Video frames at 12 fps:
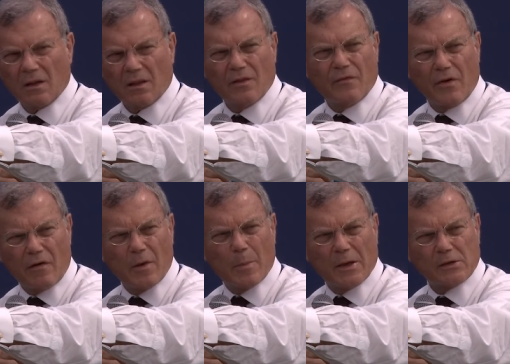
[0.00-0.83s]
the
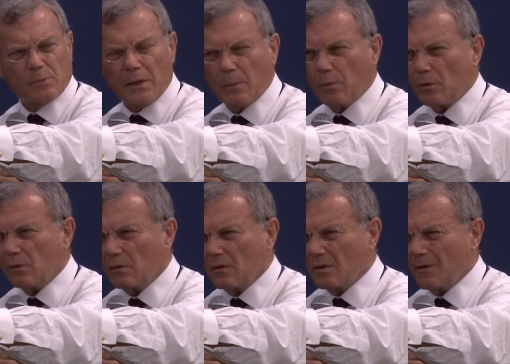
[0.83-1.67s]
very best people
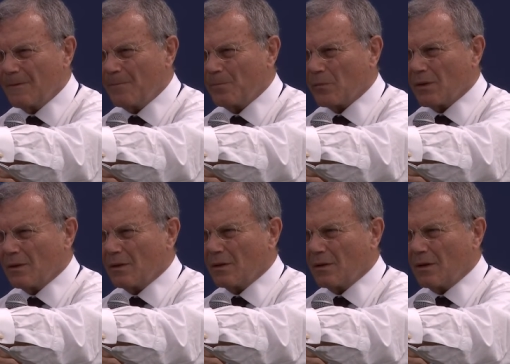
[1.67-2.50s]

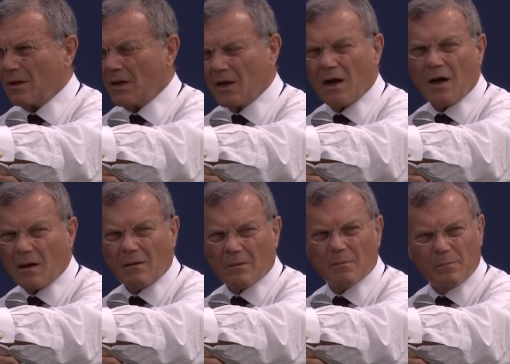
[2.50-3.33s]
in our
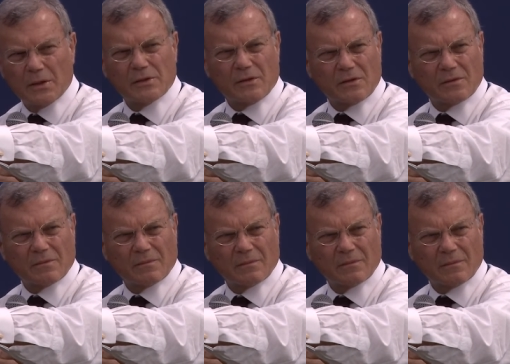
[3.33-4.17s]
business.
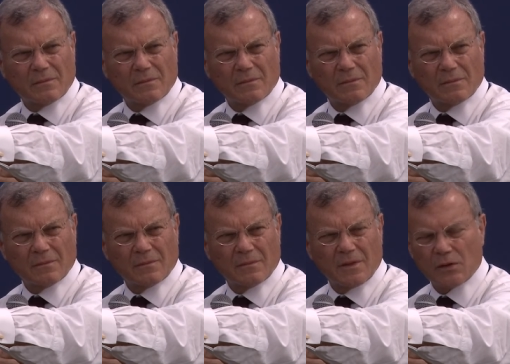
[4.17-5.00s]

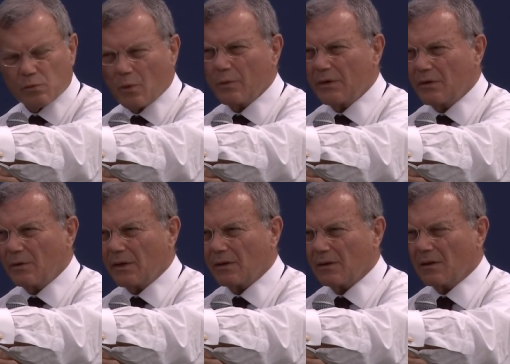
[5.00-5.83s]
That's what we're
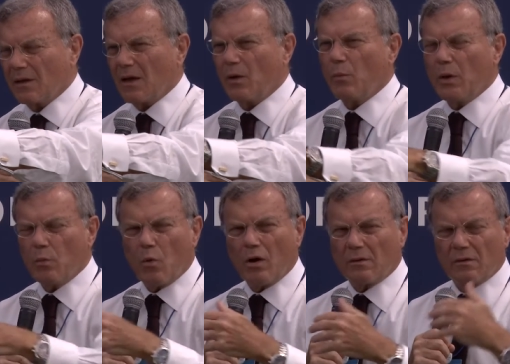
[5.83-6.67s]
doing. And we
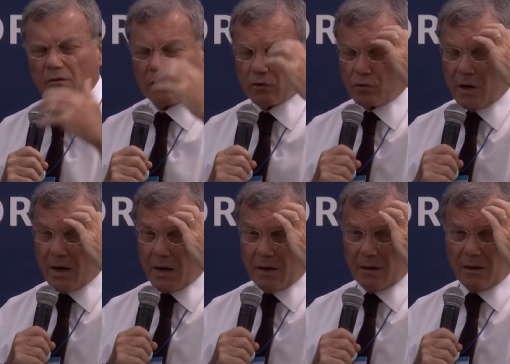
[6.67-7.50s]
want to
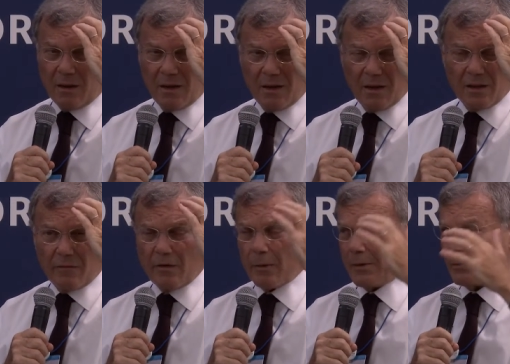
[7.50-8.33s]
train the
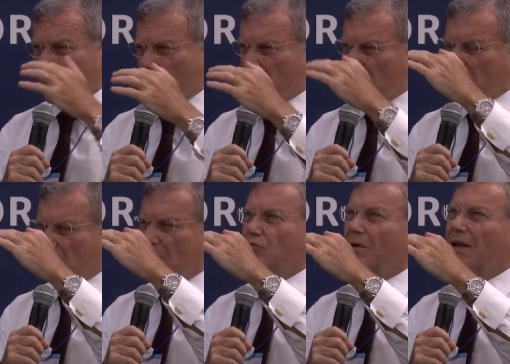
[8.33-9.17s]
very best people.
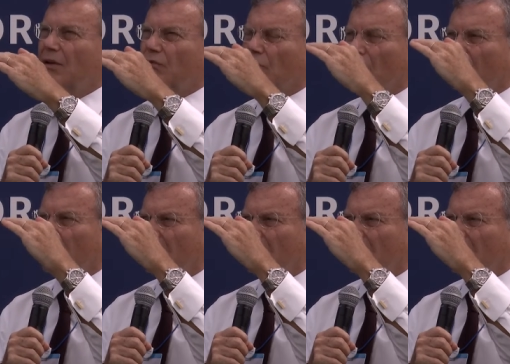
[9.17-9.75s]
It's really sort of